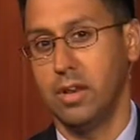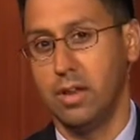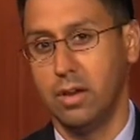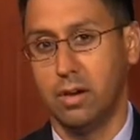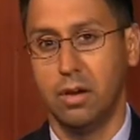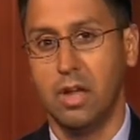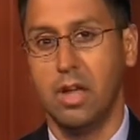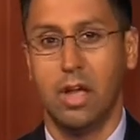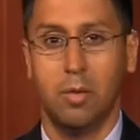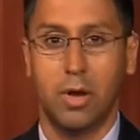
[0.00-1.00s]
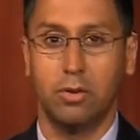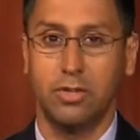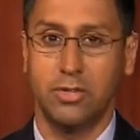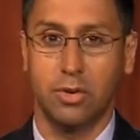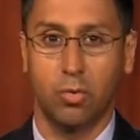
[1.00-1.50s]
here about
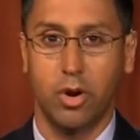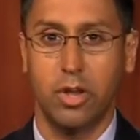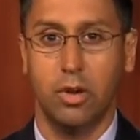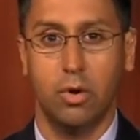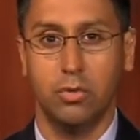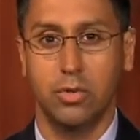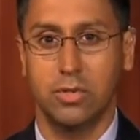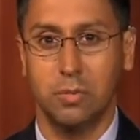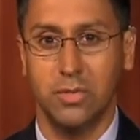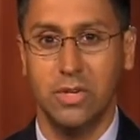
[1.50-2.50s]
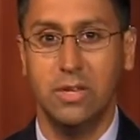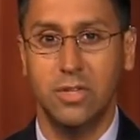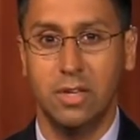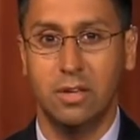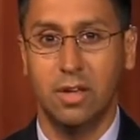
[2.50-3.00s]
just a runny nose or some
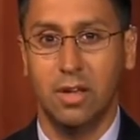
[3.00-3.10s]
sneezing.